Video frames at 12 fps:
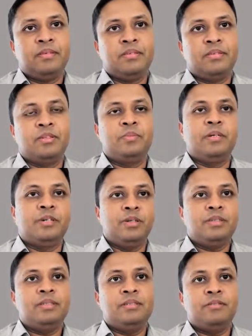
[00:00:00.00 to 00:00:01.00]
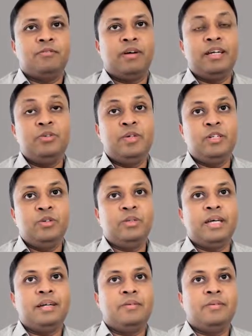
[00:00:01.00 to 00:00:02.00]
So because, why do we do
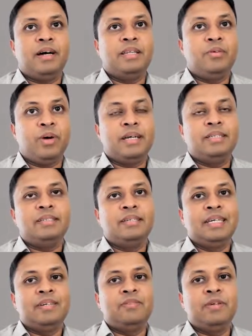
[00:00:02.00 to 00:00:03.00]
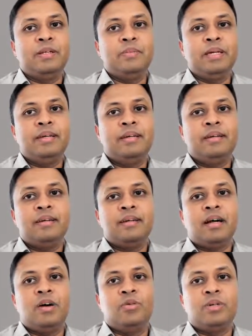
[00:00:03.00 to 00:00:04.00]
that? Otherwise, it will be
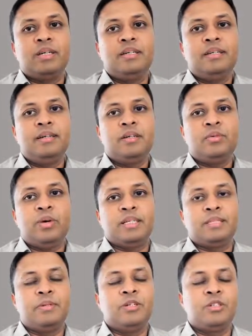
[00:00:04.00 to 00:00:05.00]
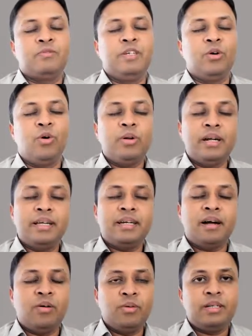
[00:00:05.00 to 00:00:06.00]
counted twice, because we already
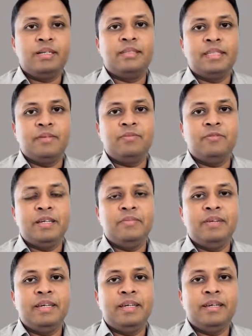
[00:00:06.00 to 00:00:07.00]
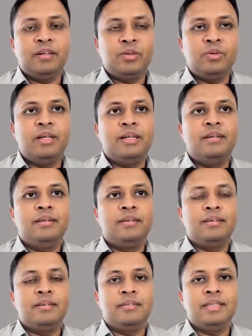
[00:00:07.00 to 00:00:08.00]
counted them when we included
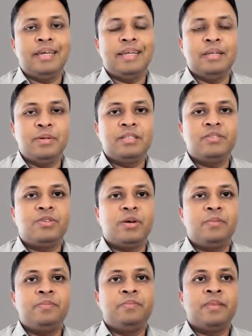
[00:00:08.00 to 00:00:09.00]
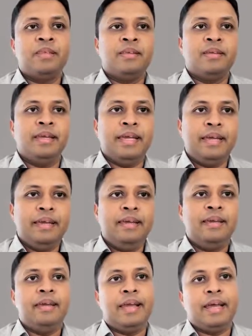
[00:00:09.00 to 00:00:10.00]
the elements from
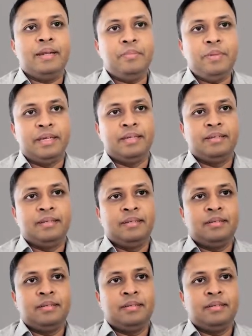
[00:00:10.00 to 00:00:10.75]
A and B.